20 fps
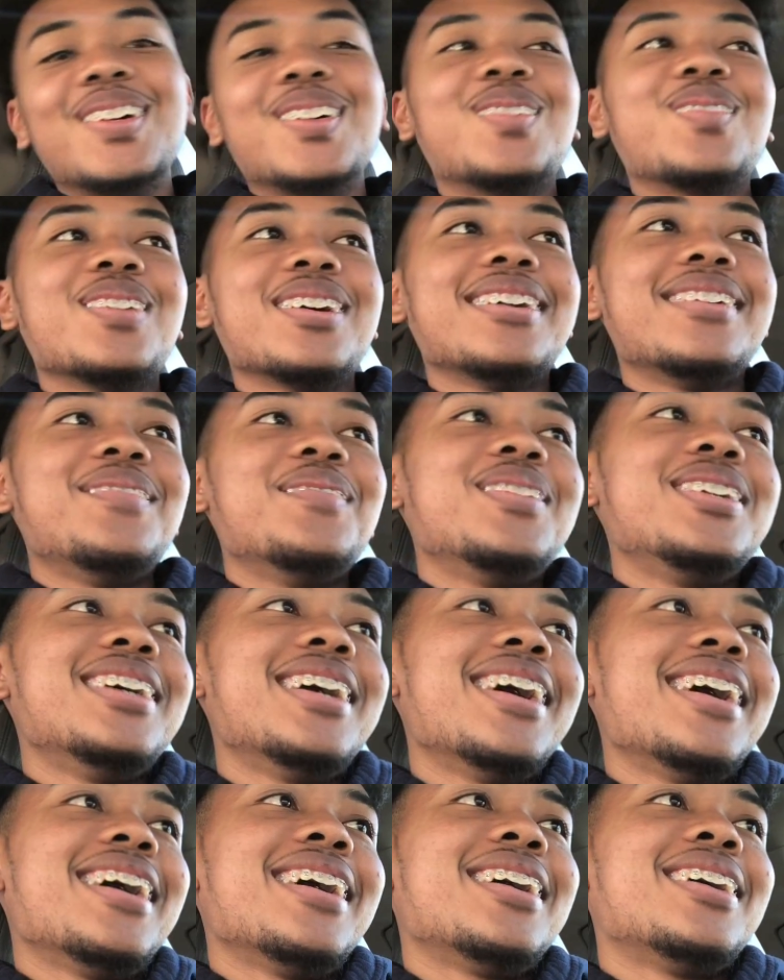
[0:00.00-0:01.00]
So, but
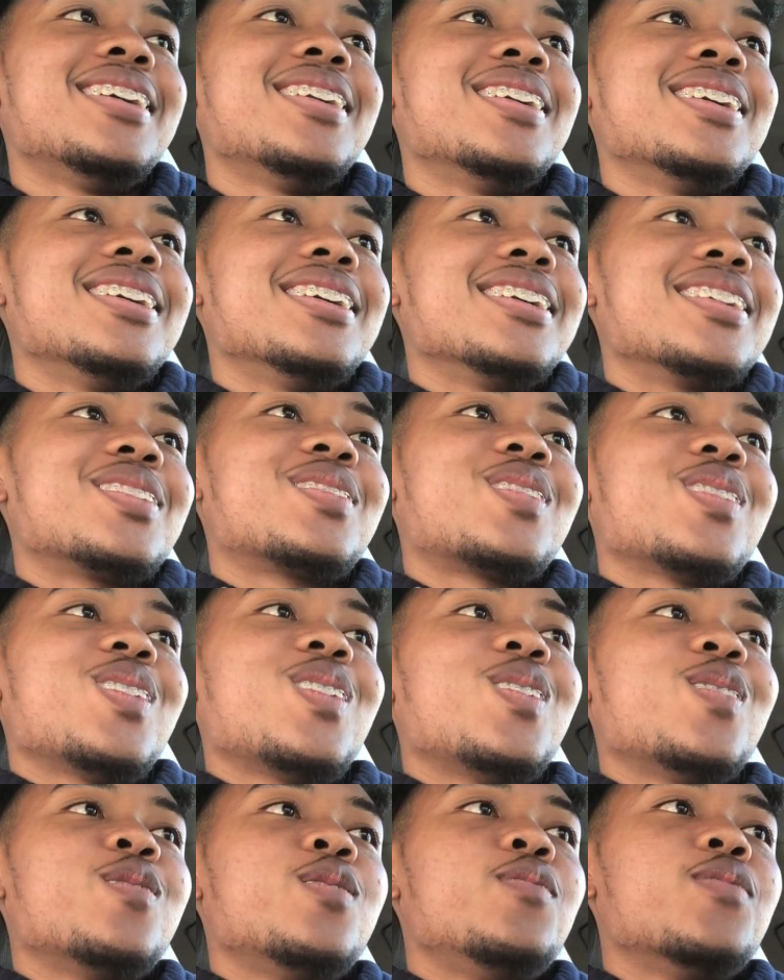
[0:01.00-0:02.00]
yeah,
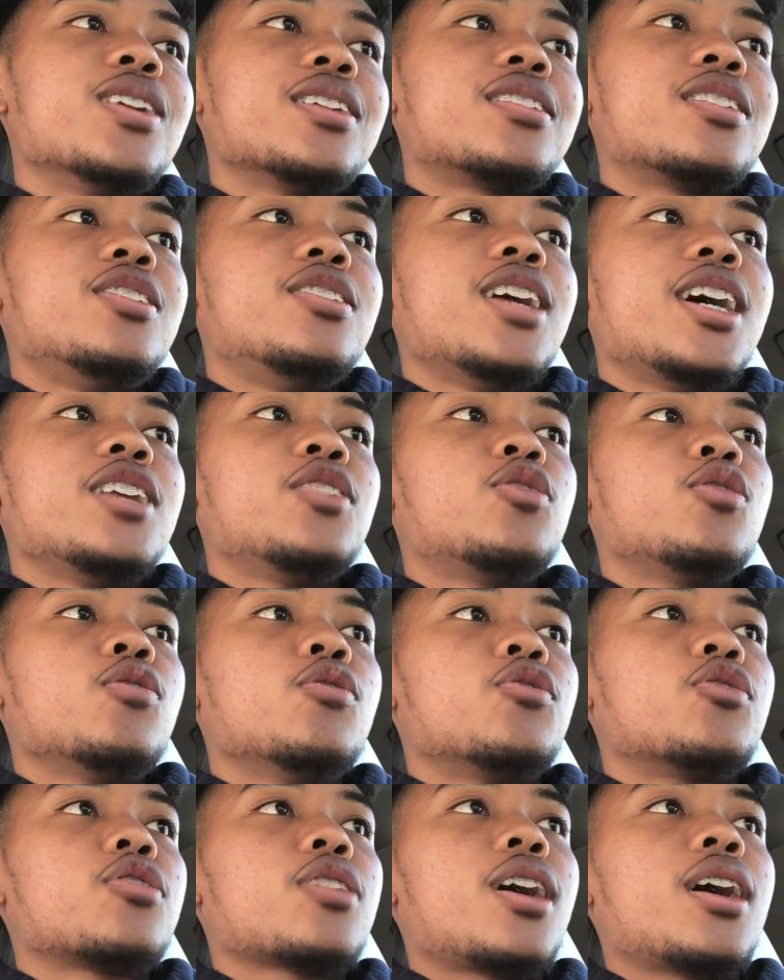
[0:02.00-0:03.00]
so we went to day two
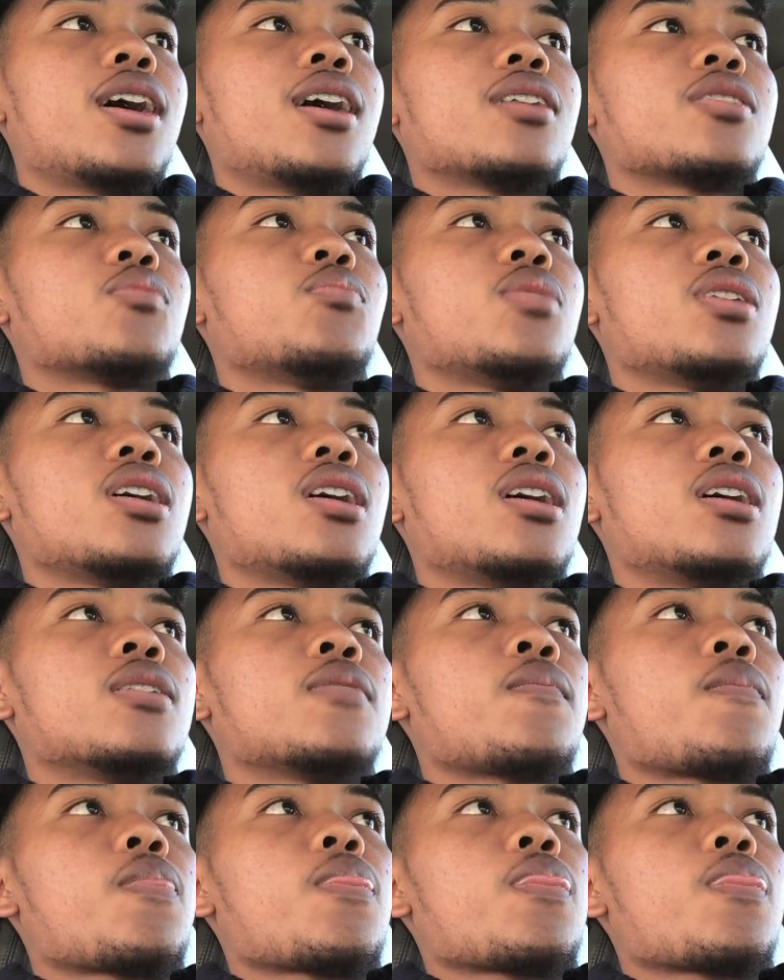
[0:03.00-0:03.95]
in tryouts, man.